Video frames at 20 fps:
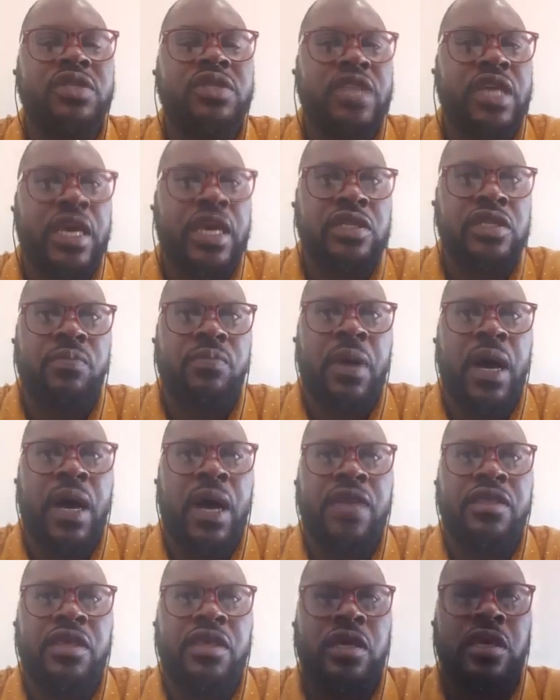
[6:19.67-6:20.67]
obtained
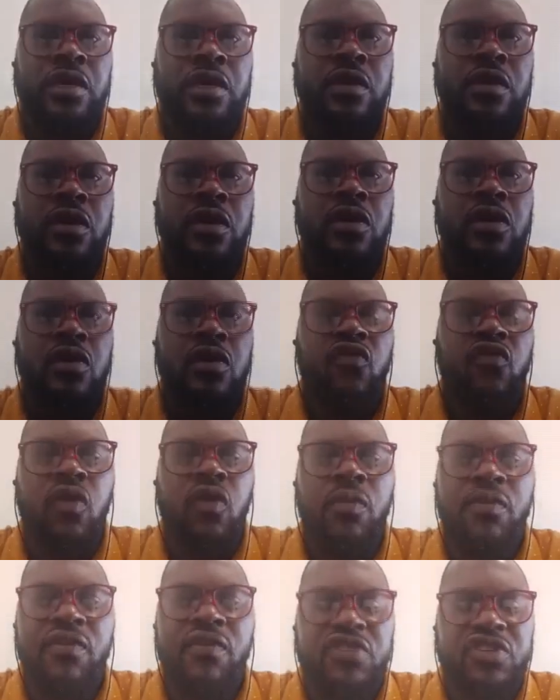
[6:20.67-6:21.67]
by the
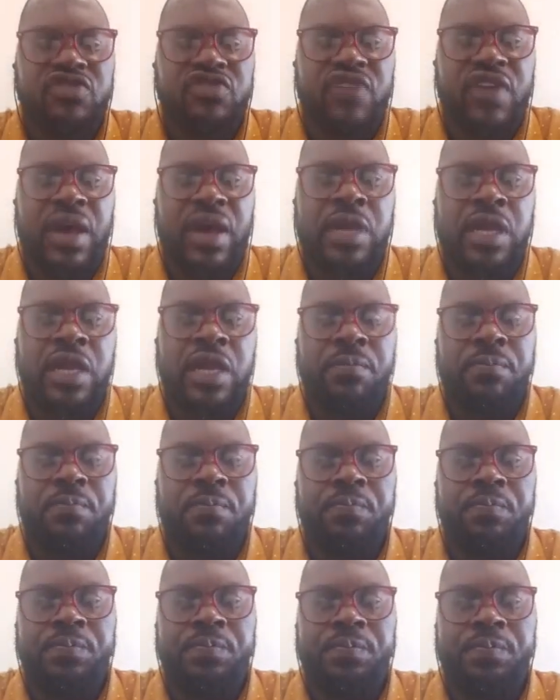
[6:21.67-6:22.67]
former First Family.